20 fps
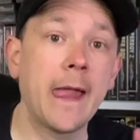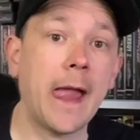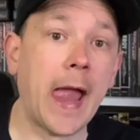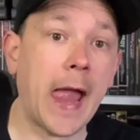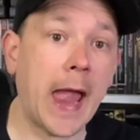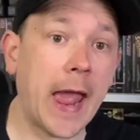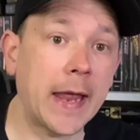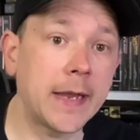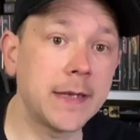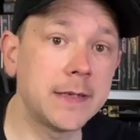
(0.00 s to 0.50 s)

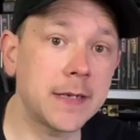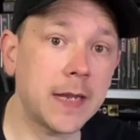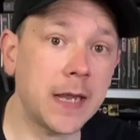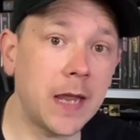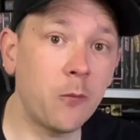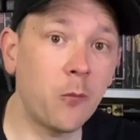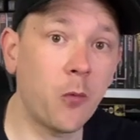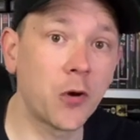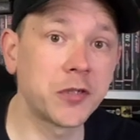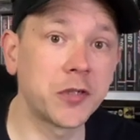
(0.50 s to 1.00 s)
And
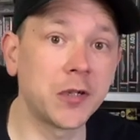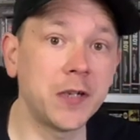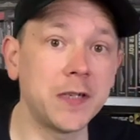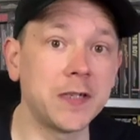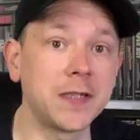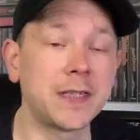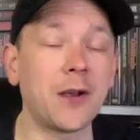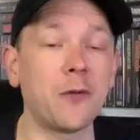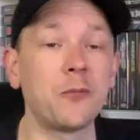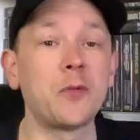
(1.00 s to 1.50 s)
it wasn't
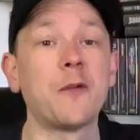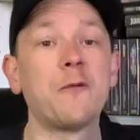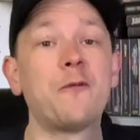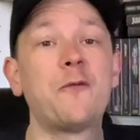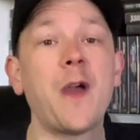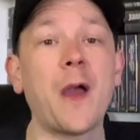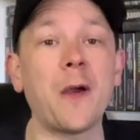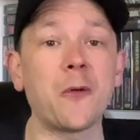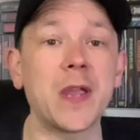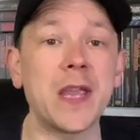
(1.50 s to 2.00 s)
until the
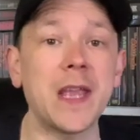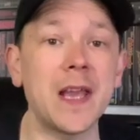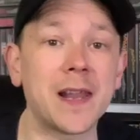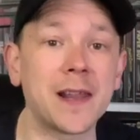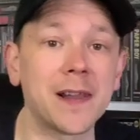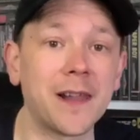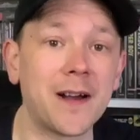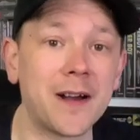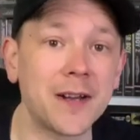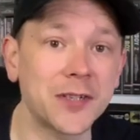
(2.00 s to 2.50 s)
very
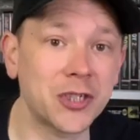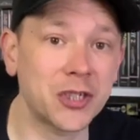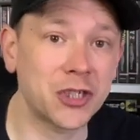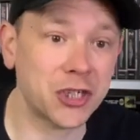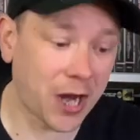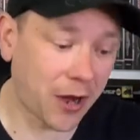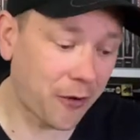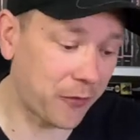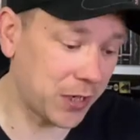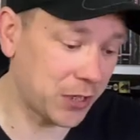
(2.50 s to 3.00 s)
last
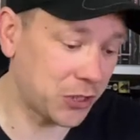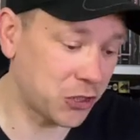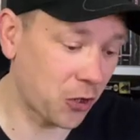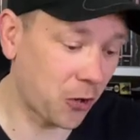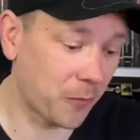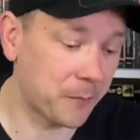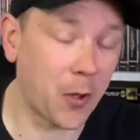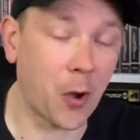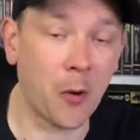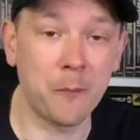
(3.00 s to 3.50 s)
charity
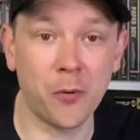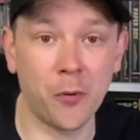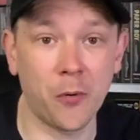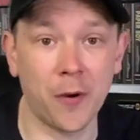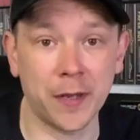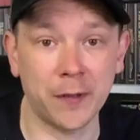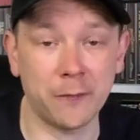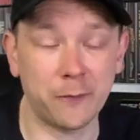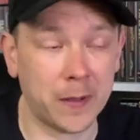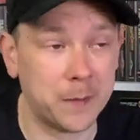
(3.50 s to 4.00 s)
shop that I bought
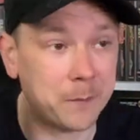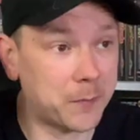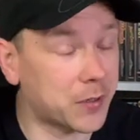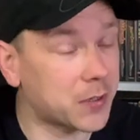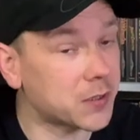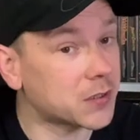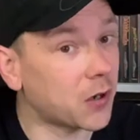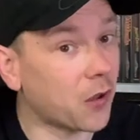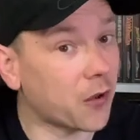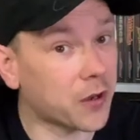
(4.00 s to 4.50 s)
anything
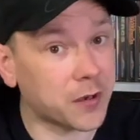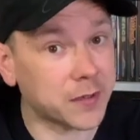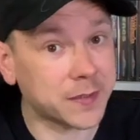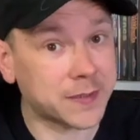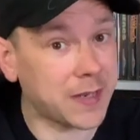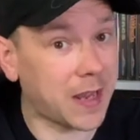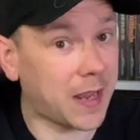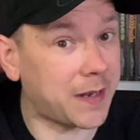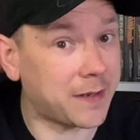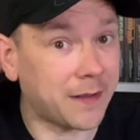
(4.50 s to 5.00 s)
because, like I
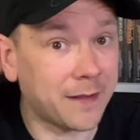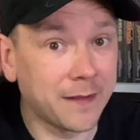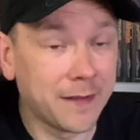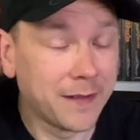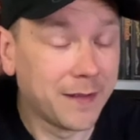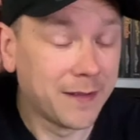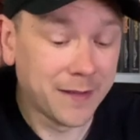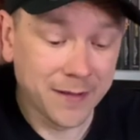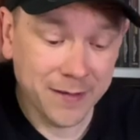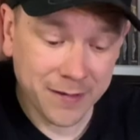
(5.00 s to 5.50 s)
said,
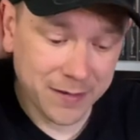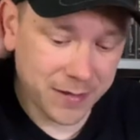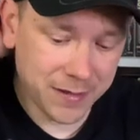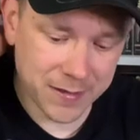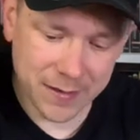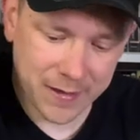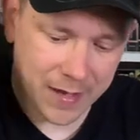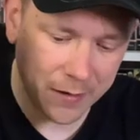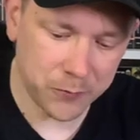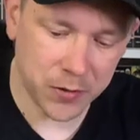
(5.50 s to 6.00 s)

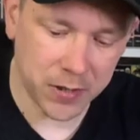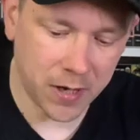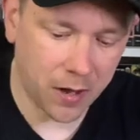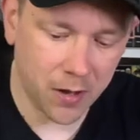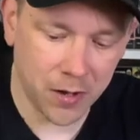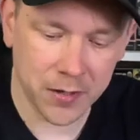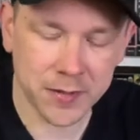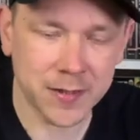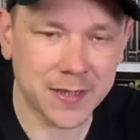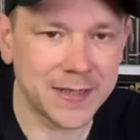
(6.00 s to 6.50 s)
they were
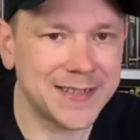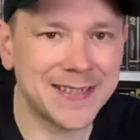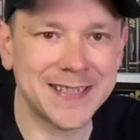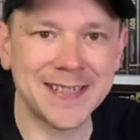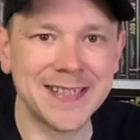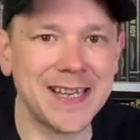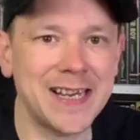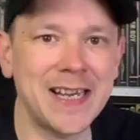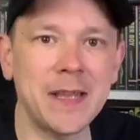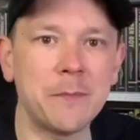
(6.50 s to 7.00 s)
asking
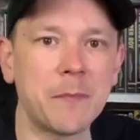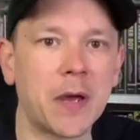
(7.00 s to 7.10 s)
silly mm.